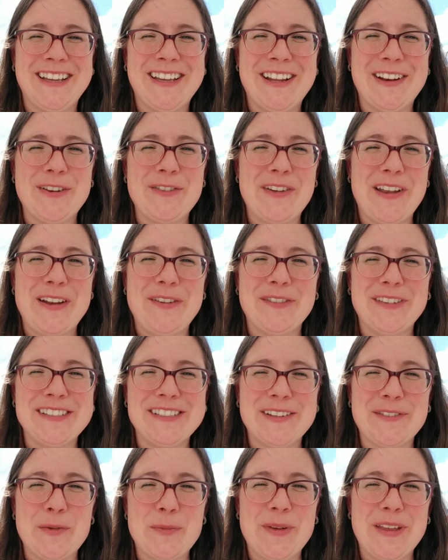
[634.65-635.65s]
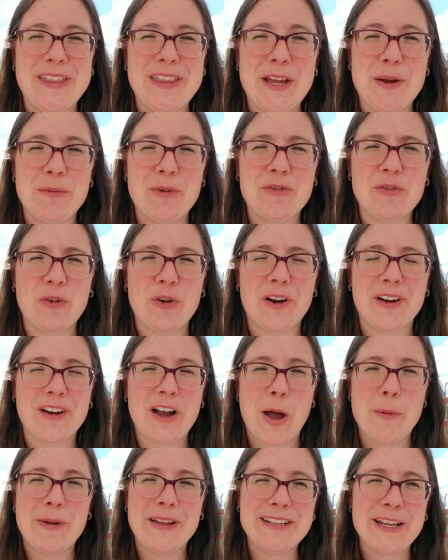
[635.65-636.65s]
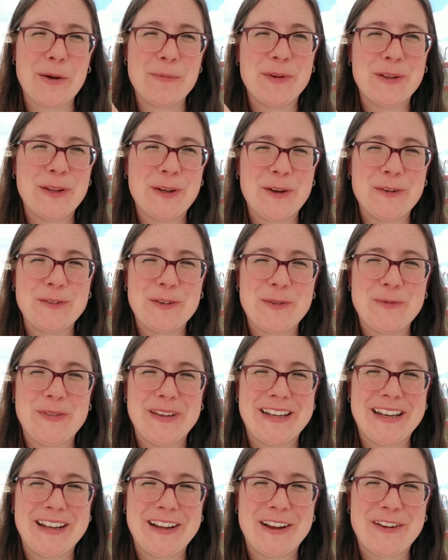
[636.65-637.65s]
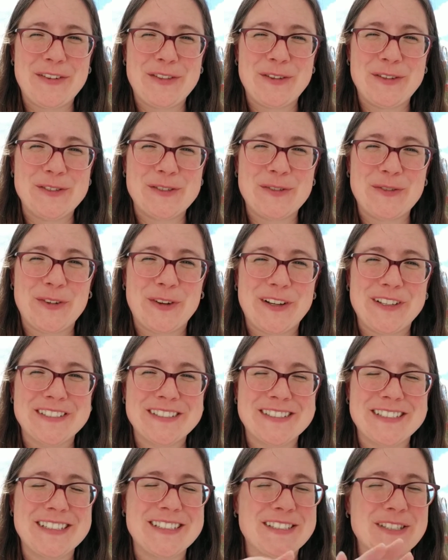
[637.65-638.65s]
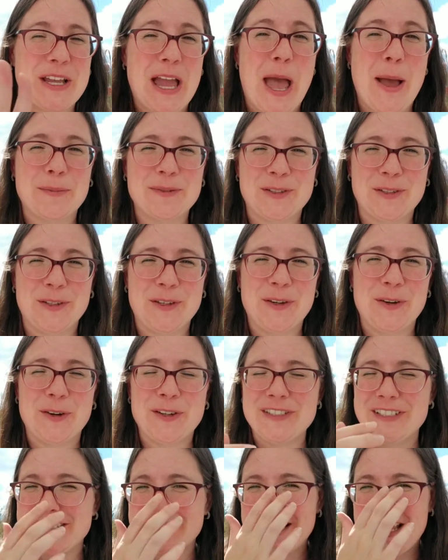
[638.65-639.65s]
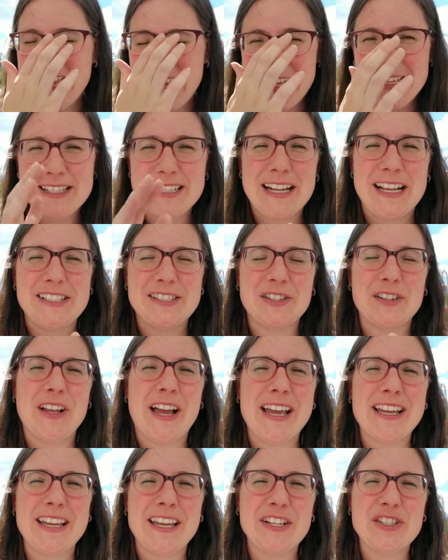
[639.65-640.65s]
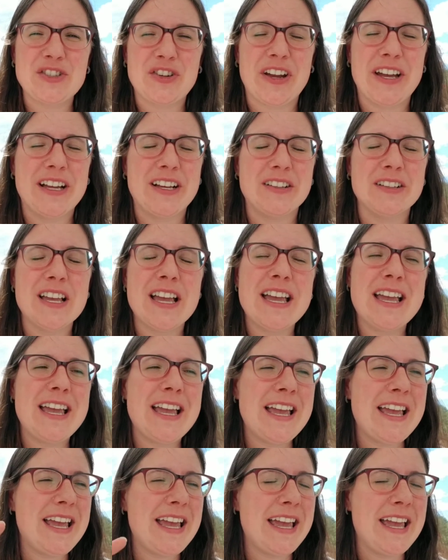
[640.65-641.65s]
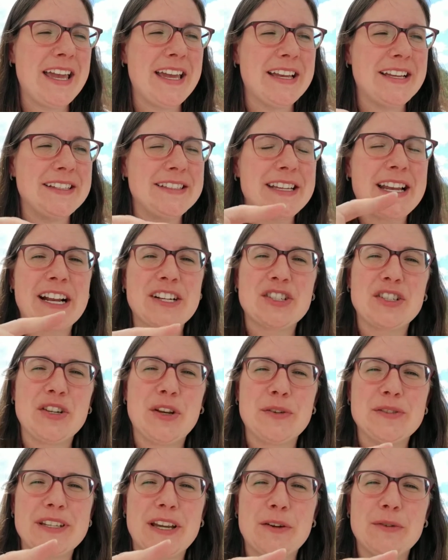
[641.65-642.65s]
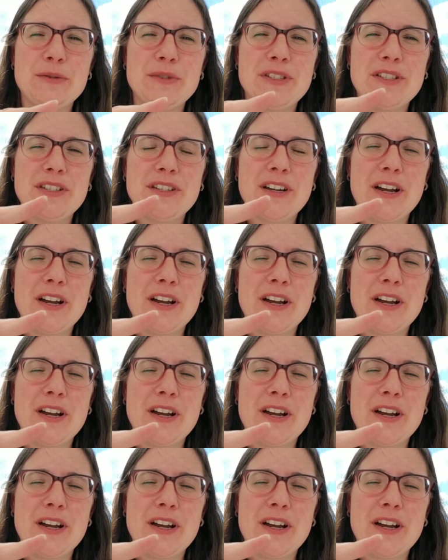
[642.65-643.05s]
And if anyone's ever been there before, comment down below if you've been to Arethusa Falls. It's absolutely gorgeous. It's a nice little hiking trail, and it actually goes out